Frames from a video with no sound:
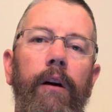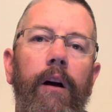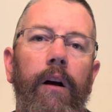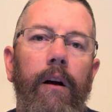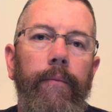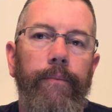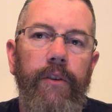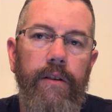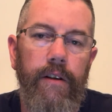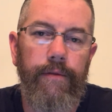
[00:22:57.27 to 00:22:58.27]

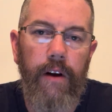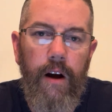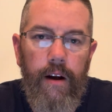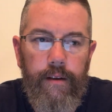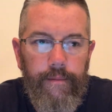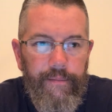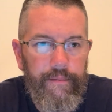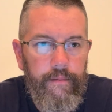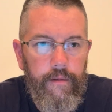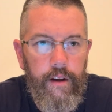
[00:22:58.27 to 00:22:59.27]
Because if not,
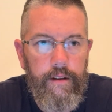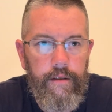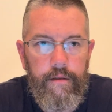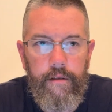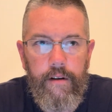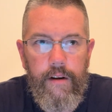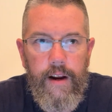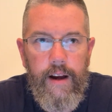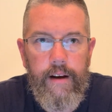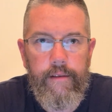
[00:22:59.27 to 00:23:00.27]
you're gonna
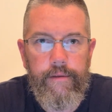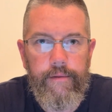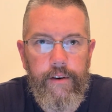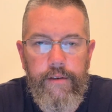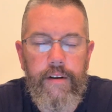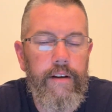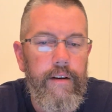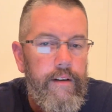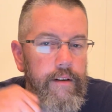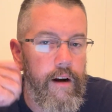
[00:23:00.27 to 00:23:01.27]
have, your
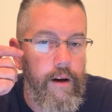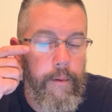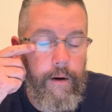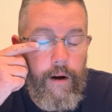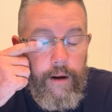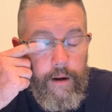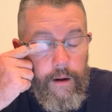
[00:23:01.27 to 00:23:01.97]
seasoning's not gonna be right.